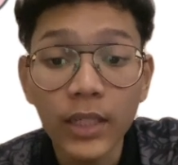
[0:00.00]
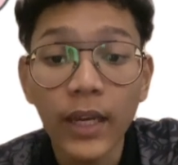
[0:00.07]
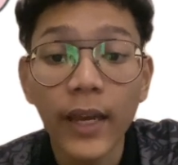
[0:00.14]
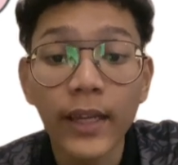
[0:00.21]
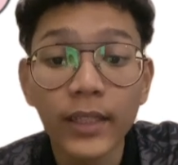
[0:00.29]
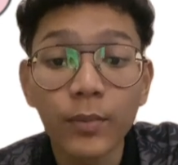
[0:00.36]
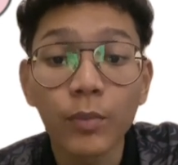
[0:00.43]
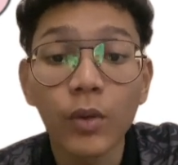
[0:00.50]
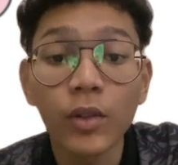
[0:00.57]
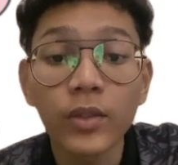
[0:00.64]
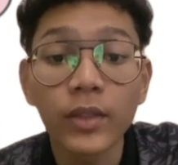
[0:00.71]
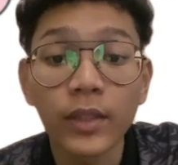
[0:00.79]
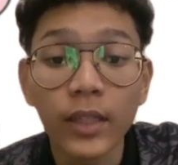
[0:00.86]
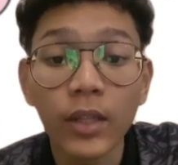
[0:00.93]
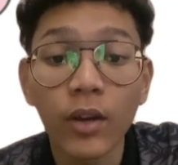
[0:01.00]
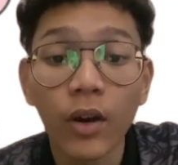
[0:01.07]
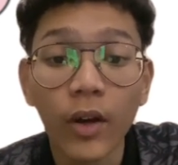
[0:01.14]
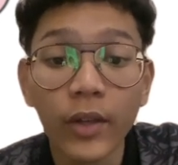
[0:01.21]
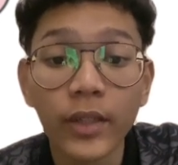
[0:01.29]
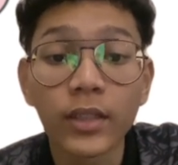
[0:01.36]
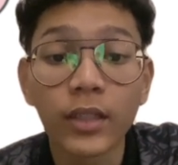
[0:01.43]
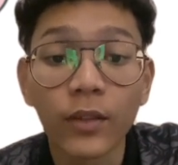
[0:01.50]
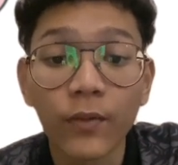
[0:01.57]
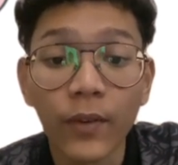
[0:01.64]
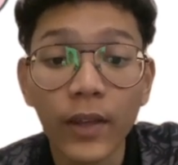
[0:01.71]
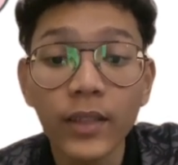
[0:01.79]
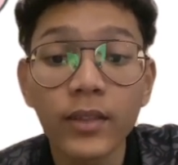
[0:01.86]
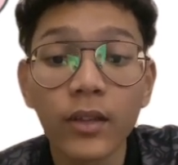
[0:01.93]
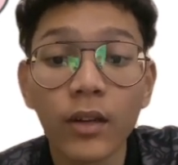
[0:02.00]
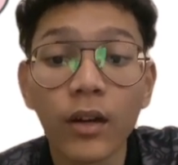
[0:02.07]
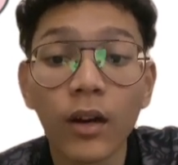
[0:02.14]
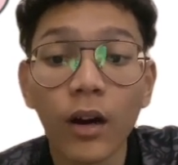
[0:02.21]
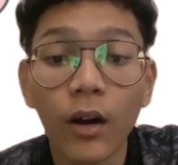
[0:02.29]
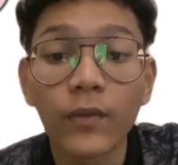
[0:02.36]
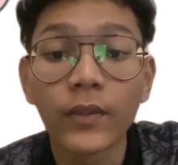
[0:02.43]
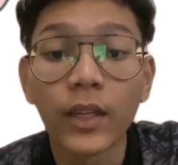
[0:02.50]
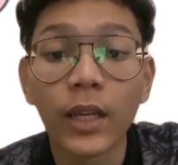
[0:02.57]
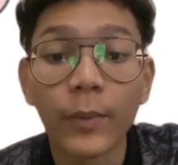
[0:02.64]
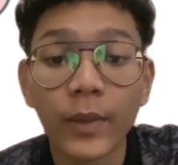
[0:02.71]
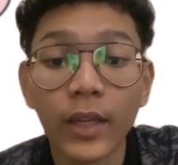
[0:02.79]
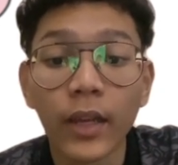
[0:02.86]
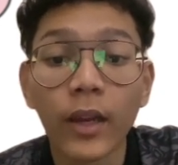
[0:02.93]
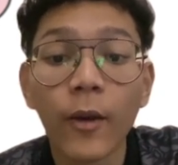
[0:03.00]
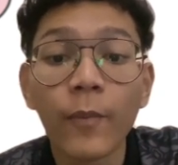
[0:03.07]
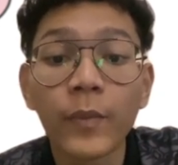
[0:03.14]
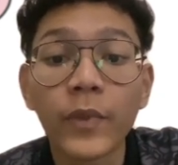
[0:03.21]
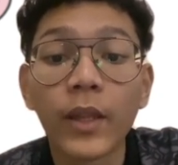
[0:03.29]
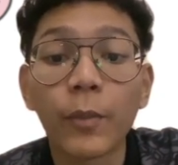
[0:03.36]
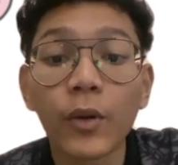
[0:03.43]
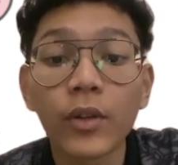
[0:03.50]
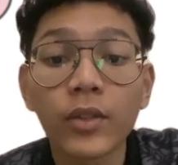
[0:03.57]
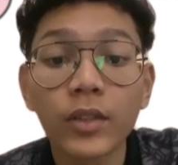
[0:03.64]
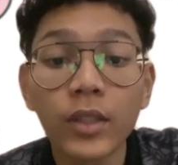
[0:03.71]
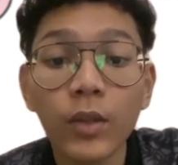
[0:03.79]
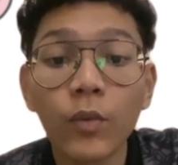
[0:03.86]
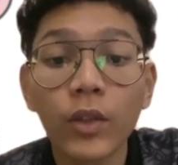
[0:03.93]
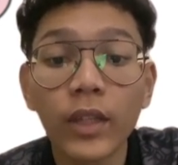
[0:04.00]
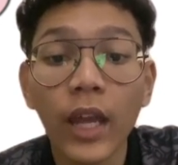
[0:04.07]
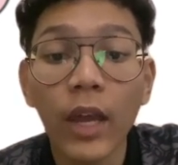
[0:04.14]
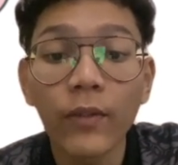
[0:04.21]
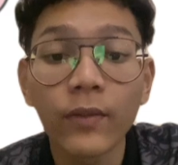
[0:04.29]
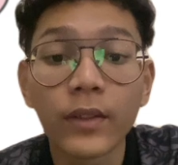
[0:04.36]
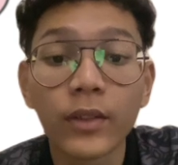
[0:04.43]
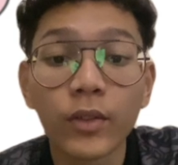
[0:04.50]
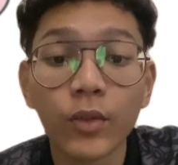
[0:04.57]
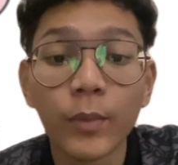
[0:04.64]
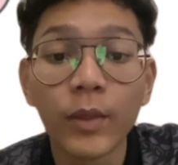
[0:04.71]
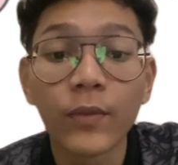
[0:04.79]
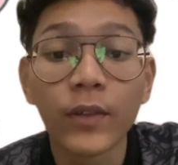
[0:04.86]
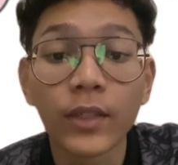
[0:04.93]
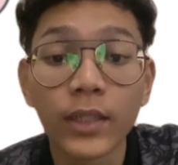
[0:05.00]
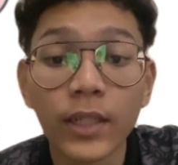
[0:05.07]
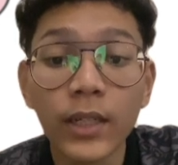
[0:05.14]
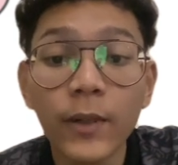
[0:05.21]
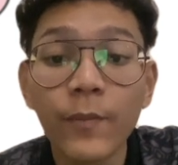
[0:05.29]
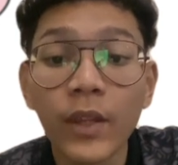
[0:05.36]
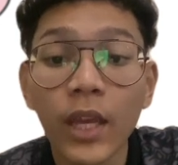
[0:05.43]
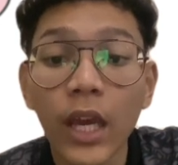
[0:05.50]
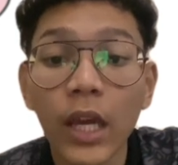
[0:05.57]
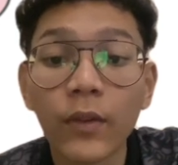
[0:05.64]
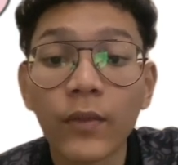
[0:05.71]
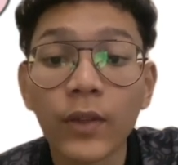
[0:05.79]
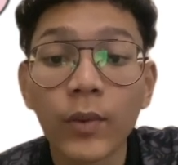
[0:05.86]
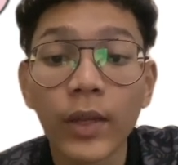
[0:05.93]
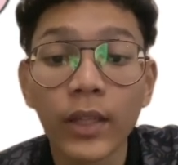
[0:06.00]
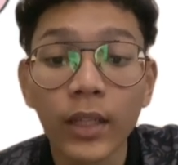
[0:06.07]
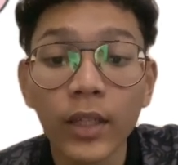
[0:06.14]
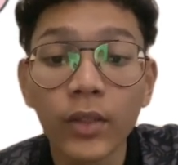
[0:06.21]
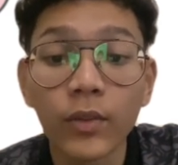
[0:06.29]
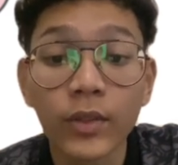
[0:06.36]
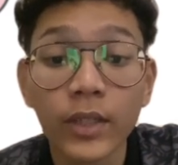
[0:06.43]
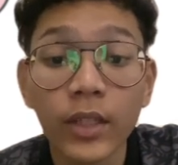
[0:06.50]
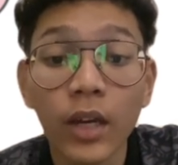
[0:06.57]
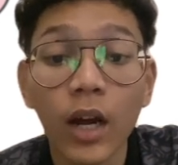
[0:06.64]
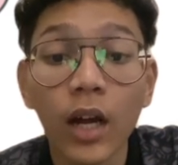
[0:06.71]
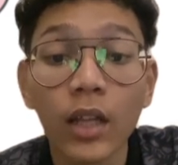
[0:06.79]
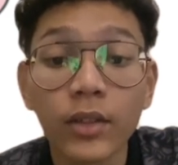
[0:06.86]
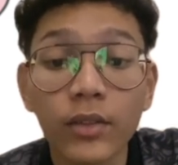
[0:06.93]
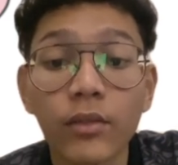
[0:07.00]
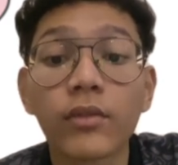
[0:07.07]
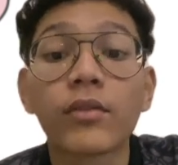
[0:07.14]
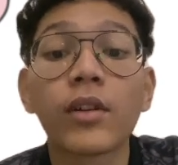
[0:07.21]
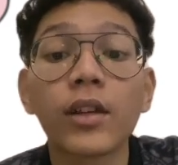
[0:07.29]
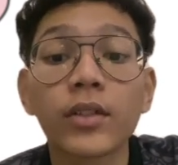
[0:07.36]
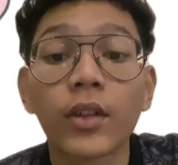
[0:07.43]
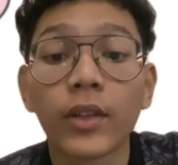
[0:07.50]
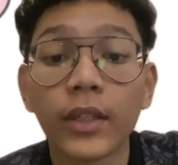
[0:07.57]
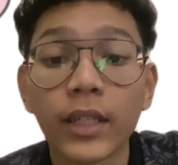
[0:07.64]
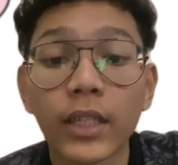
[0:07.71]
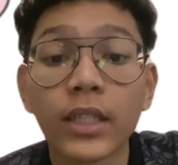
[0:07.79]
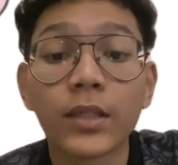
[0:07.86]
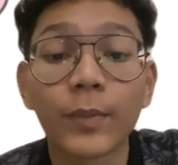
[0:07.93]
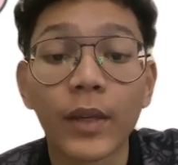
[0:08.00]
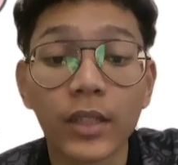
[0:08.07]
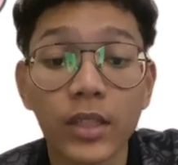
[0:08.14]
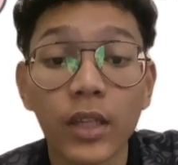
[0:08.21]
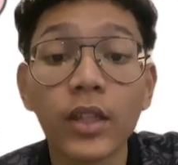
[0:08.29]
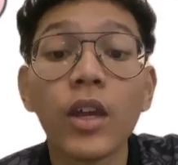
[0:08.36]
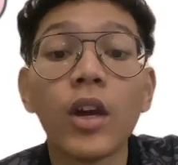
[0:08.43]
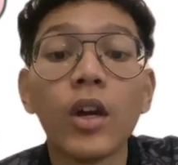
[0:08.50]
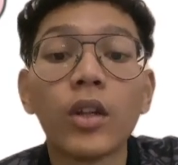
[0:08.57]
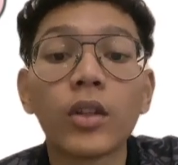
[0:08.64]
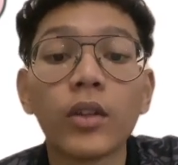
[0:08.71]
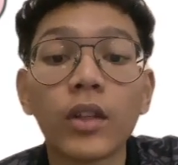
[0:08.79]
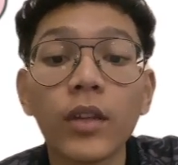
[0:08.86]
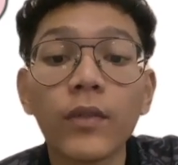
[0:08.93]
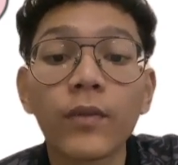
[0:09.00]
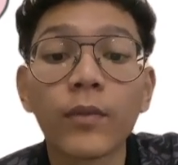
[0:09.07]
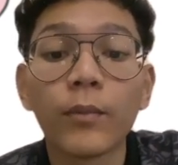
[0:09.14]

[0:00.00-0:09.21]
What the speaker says: as porosity on the surface of the laminate. The porosity would have to be further evaluated using ultrasonic inspection to give